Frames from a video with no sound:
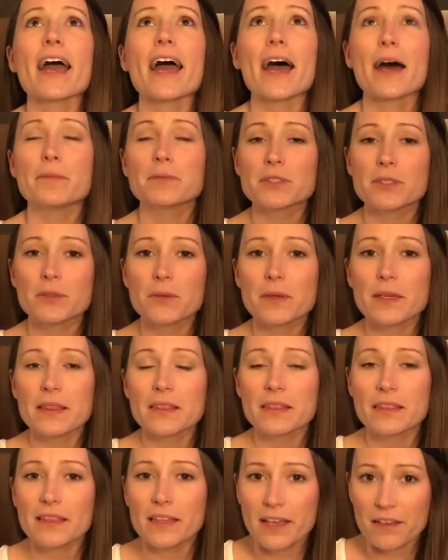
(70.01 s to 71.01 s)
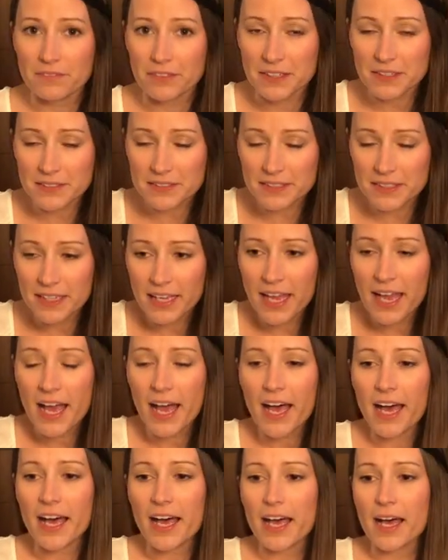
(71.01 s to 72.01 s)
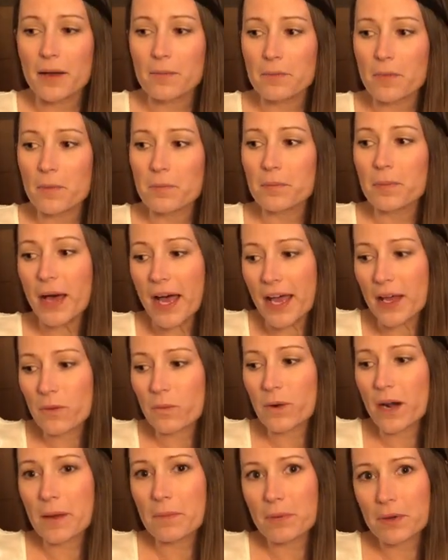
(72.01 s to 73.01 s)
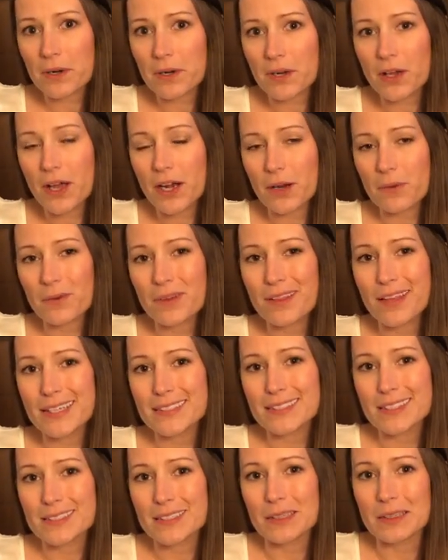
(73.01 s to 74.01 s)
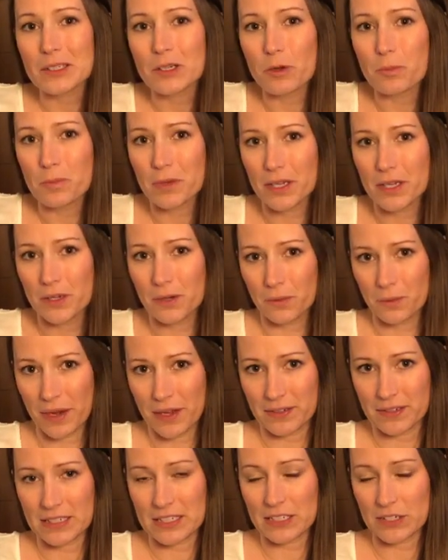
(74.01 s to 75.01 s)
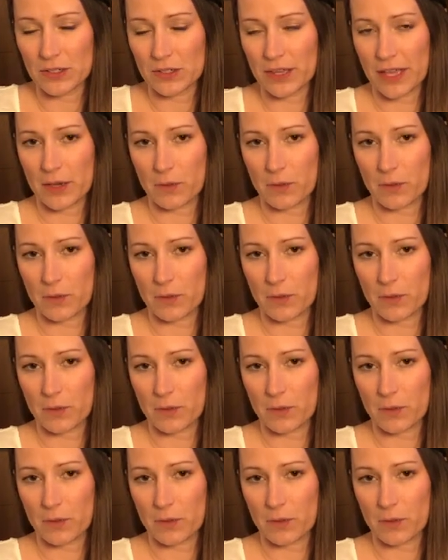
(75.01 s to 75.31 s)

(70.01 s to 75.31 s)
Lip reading: Absolutely love it. But when I put it on, I realized it's a little big around here.